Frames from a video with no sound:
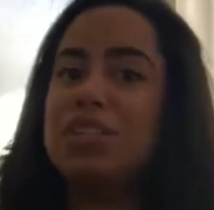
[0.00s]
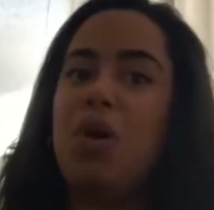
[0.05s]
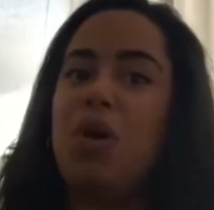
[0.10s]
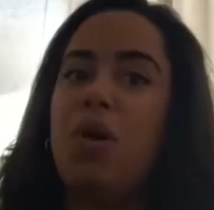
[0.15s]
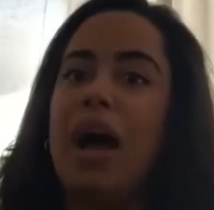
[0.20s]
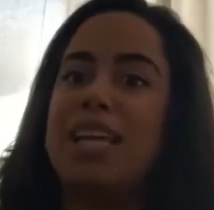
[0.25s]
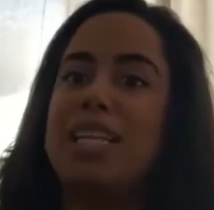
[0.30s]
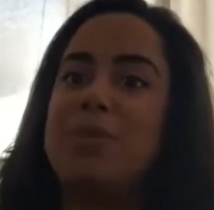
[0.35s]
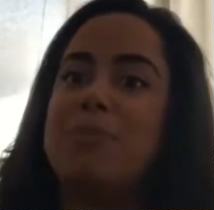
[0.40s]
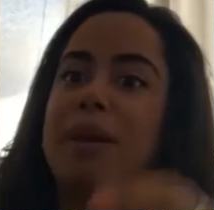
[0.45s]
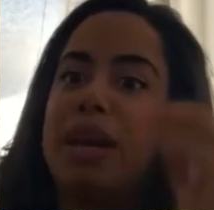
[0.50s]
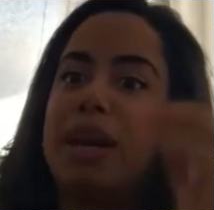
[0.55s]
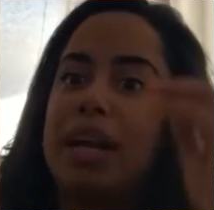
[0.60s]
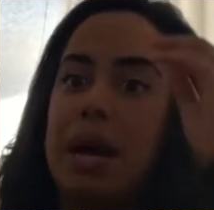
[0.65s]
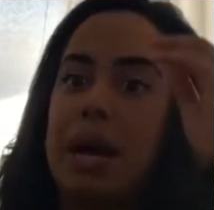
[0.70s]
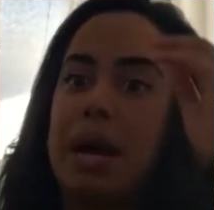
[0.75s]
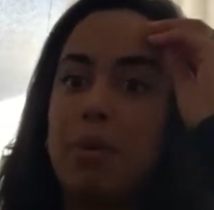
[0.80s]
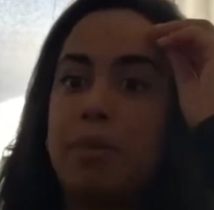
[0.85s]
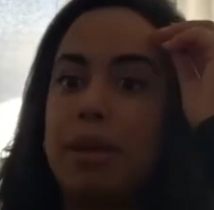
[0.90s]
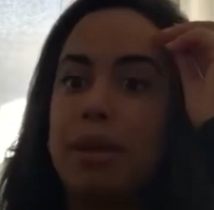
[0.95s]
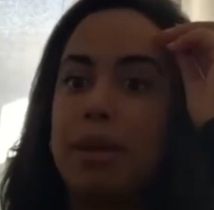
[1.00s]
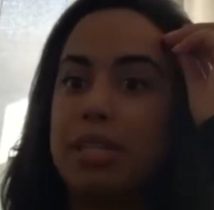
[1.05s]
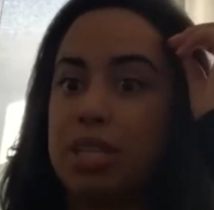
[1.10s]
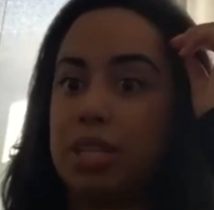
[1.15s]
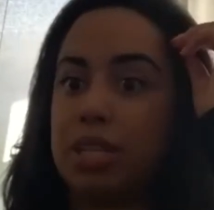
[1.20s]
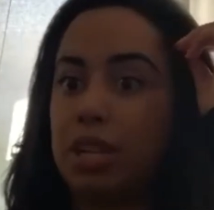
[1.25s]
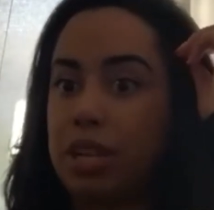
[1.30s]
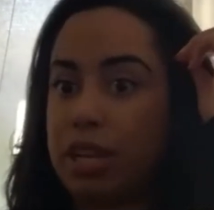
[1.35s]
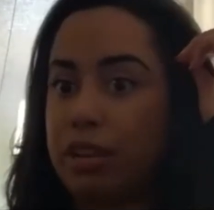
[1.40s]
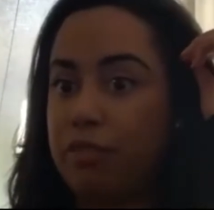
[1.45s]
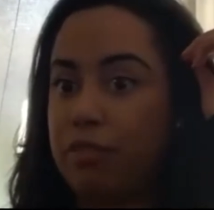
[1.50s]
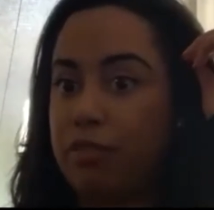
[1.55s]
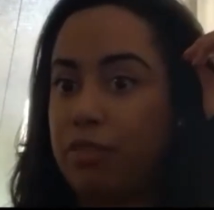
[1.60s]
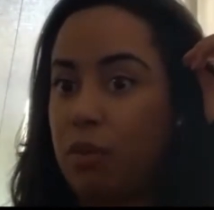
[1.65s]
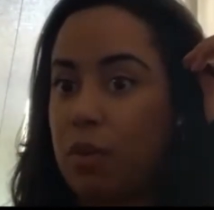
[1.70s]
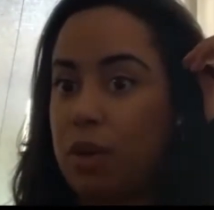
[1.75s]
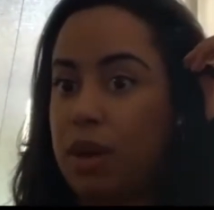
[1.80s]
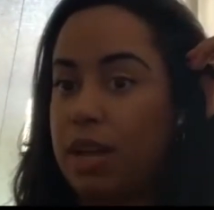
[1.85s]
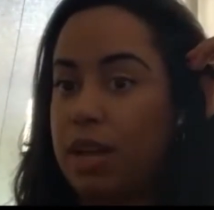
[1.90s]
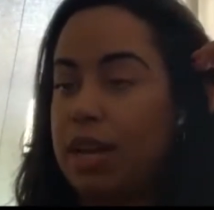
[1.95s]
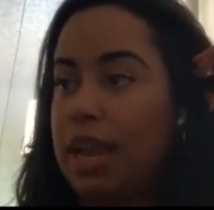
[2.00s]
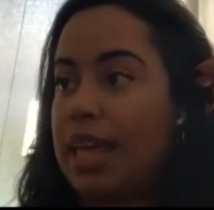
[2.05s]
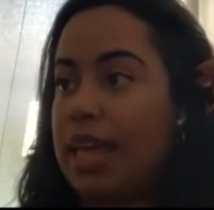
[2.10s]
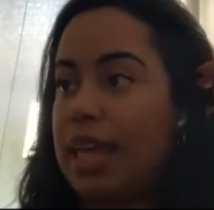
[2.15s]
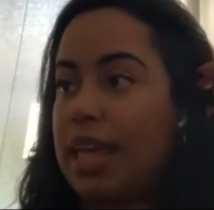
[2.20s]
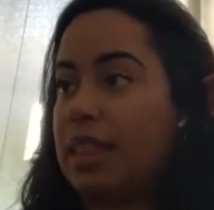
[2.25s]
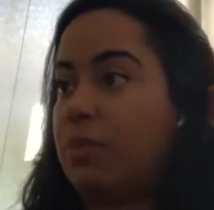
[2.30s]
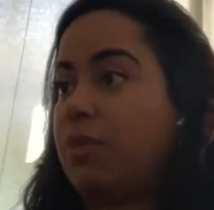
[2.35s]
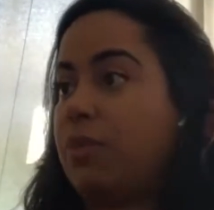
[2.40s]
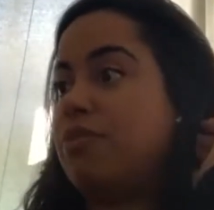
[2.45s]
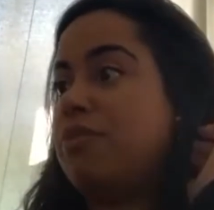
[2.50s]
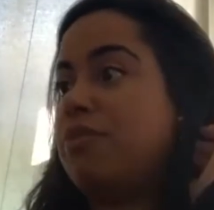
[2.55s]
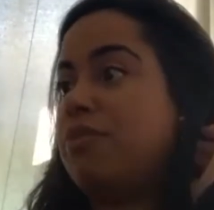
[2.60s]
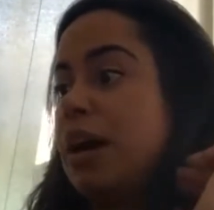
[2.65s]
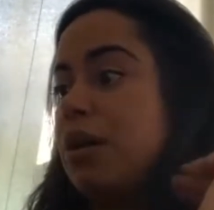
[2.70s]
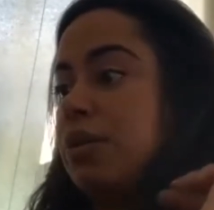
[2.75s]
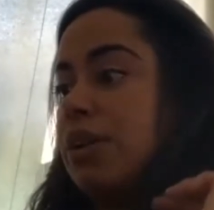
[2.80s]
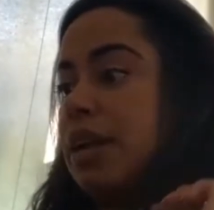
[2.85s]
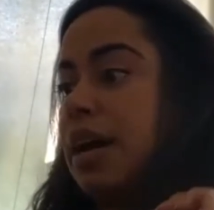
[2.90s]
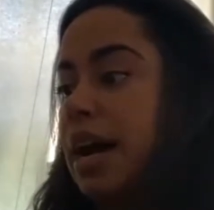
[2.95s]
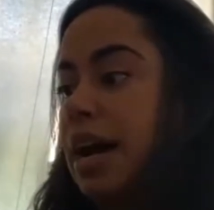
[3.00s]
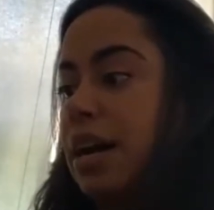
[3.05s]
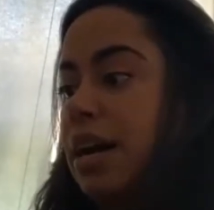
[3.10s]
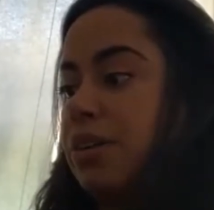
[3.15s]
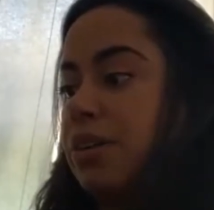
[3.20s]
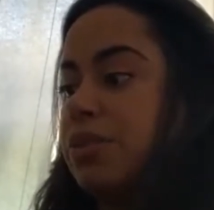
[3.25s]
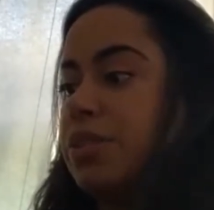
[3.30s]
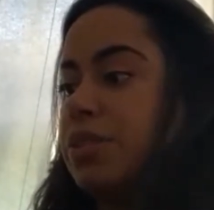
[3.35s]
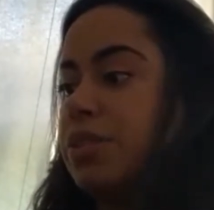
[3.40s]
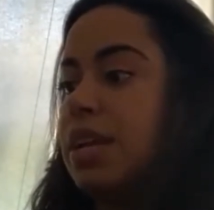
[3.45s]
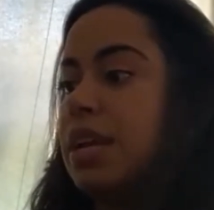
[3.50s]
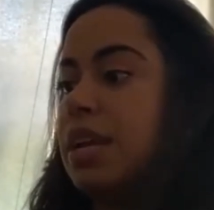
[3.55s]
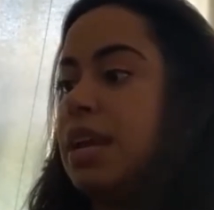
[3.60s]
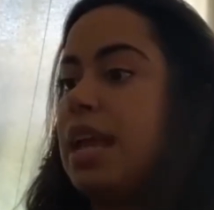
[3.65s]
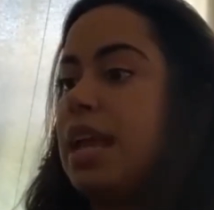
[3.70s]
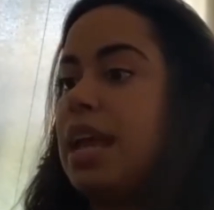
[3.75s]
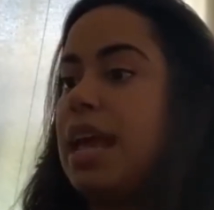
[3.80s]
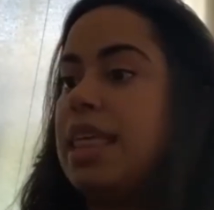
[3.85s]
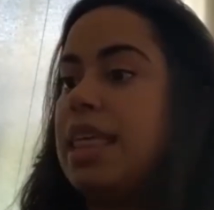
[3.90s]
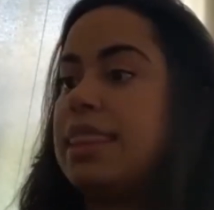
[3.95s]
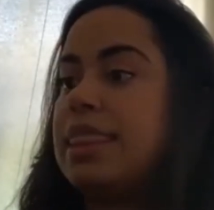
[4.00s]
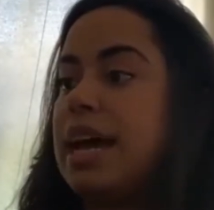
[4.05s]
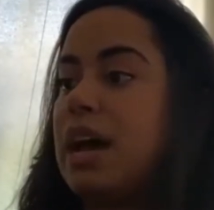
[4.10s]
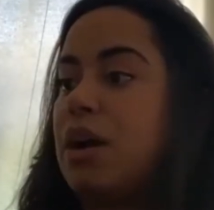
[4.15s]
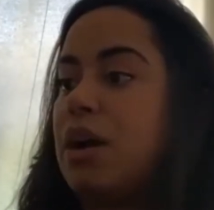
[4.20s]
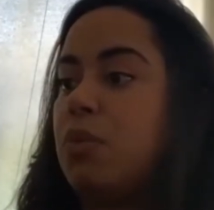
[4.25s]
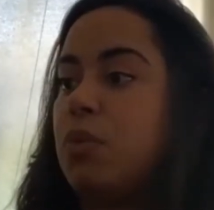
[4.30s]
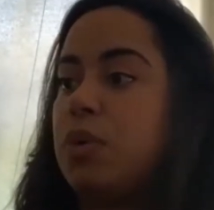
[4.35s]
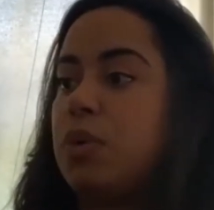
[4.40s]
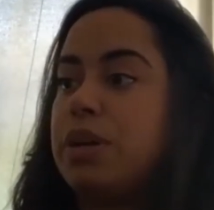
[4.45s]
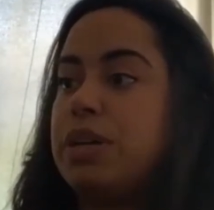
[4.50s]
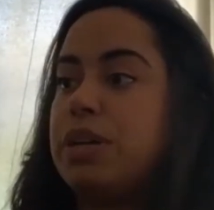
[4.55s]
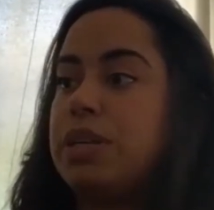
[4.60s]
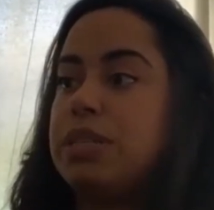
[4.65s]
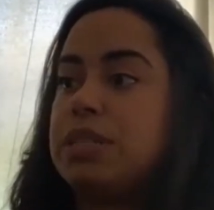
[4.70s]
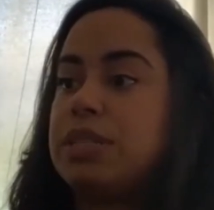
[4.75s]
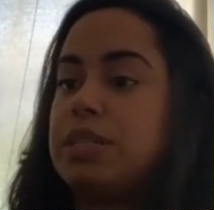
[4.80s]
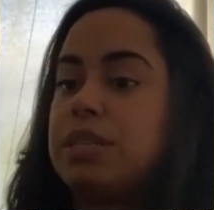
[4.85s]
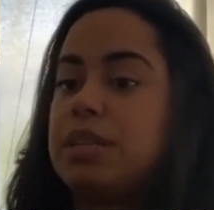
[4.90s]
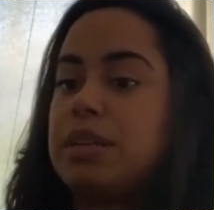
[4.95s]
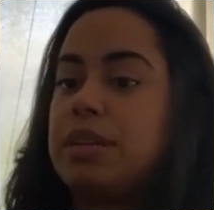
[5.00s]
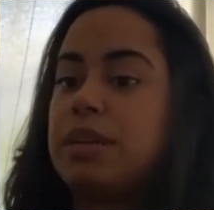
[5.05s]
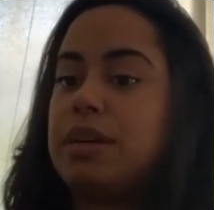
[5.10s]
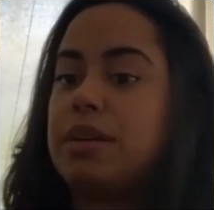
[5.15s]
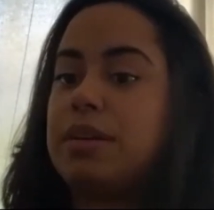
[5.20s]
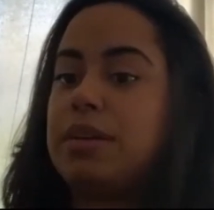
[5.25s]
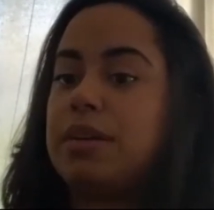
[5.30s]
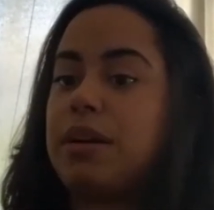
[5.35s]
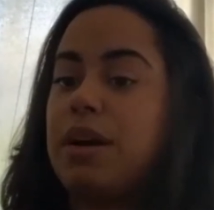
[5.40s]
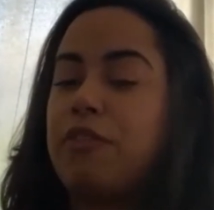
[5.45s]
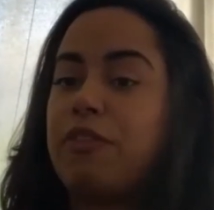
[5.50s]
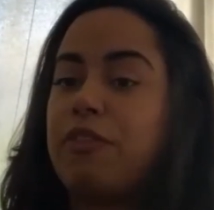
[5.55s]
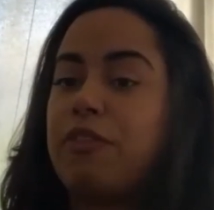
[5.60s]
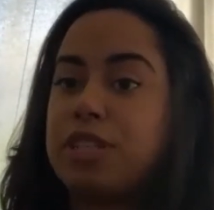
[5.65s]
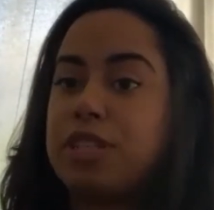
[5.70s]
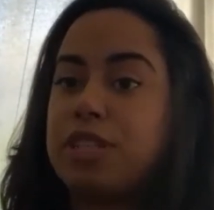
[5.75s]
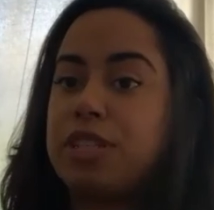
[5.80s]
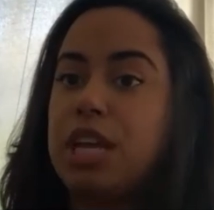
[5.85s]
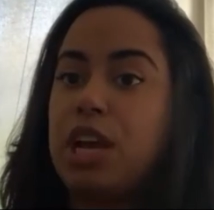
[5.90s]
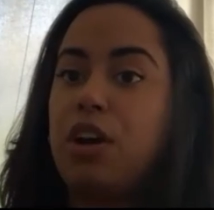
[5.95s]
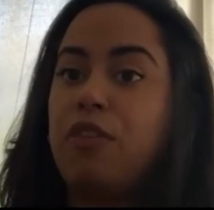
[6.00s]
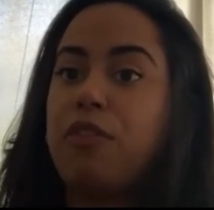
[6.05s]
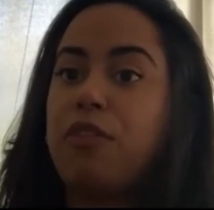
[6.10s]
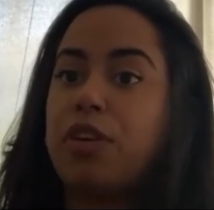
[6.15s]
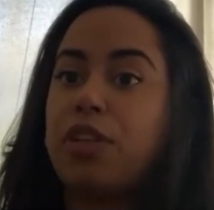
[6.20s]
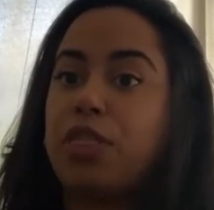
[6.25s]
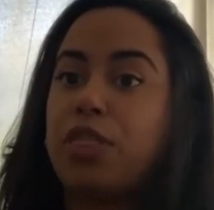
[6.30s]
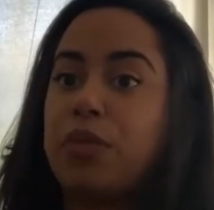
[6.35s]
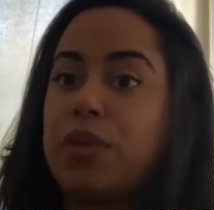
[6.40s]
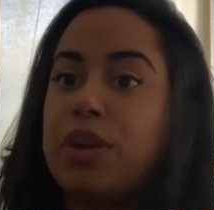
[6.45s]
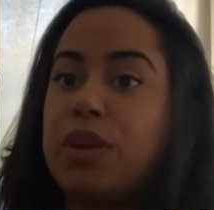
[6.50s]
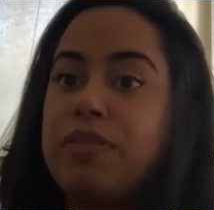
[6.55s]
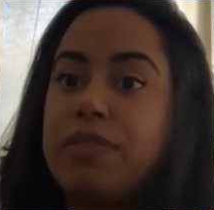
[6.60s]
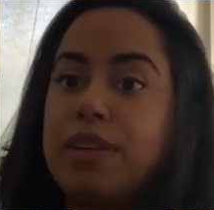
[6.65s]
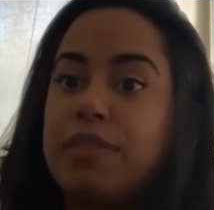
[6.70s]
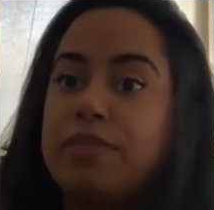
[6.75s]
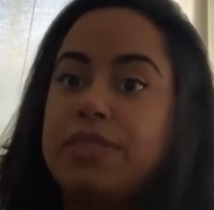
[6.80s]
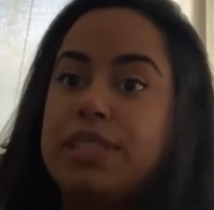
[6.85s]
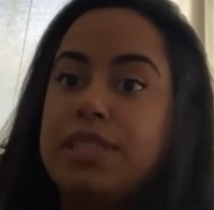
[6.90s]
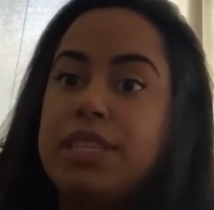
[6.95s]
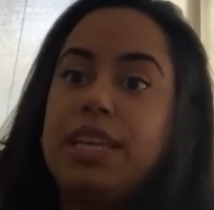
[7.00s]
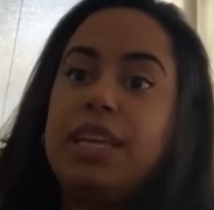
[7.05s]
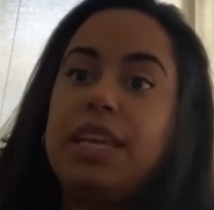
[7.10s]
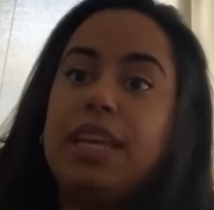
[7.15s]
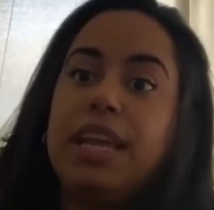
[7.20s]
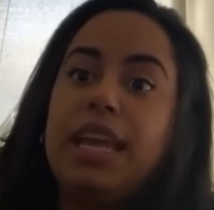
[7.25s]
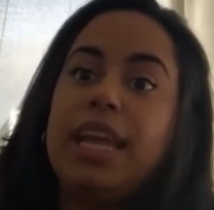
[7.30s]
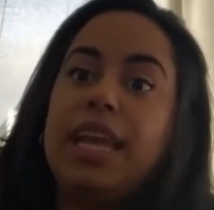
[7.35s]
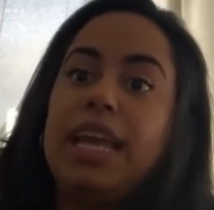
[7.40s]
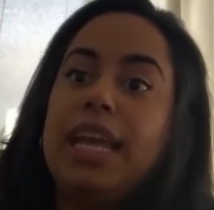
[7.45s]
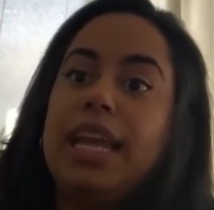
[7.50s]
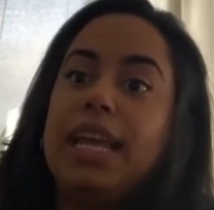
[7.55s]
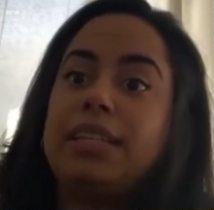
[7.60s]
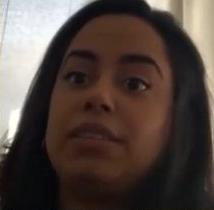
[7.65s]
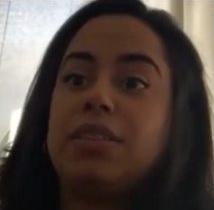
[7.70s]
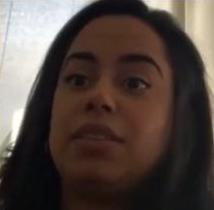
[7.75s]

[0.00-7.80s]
So I spent a couple months looking for one and then we found a house that was for sale for 350.